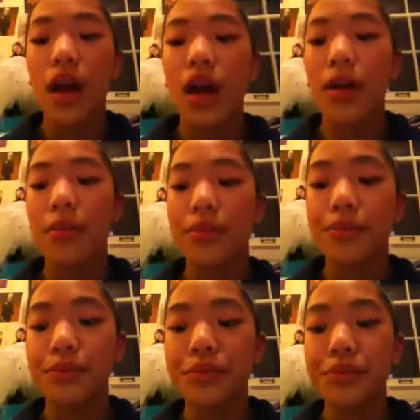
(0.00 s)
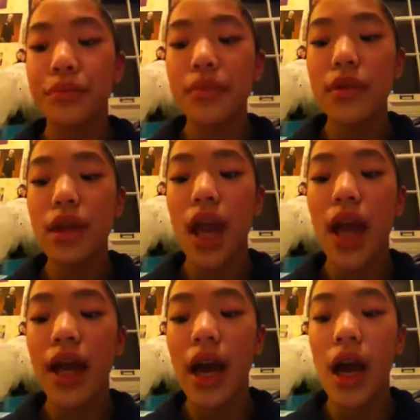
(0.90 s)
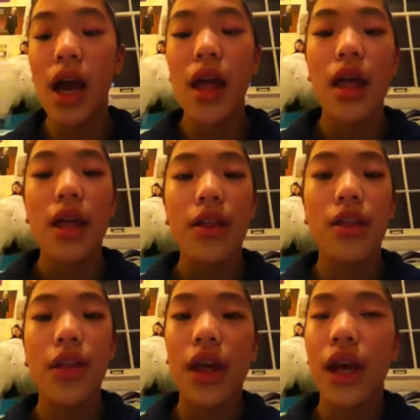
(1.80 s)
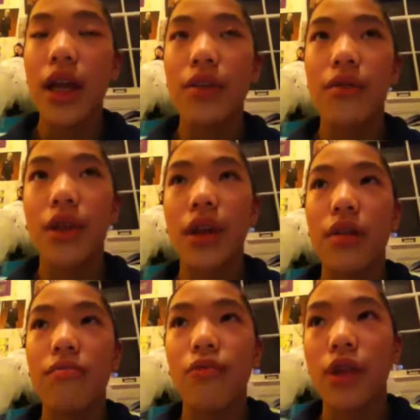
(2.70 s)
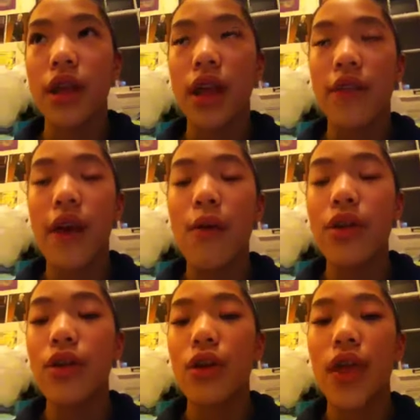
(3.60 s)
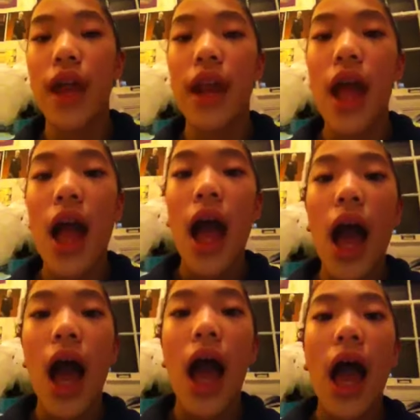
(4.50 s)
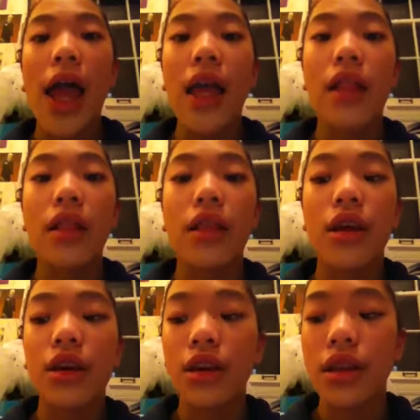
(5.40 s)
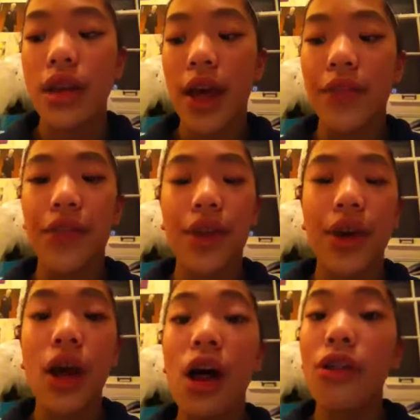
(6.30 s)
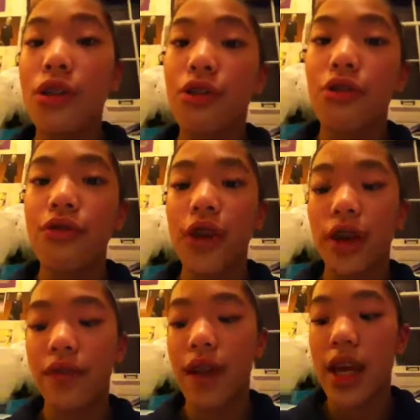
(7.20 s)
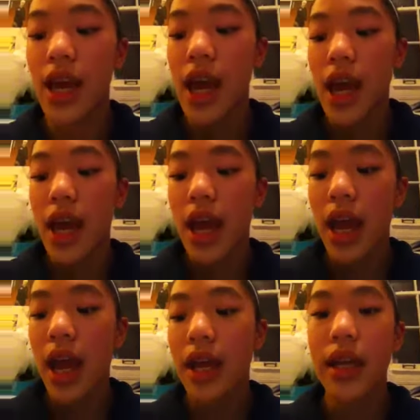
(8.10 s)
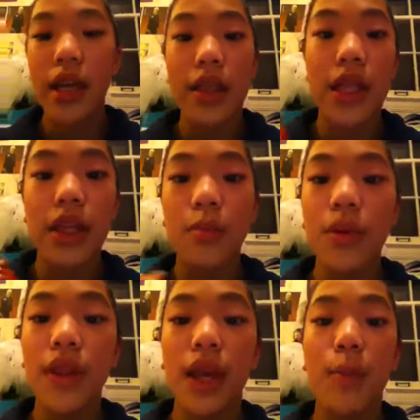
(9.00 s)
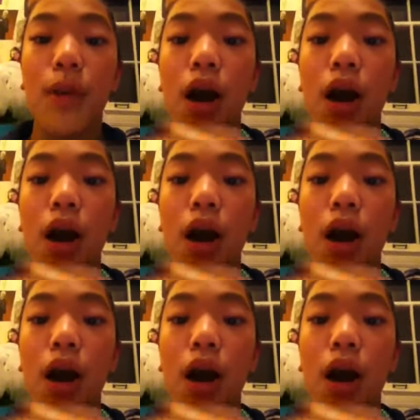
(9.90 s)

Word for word: um, I got, so then I didn't really want to get that one. So then I looked at the colors for confetti and this one like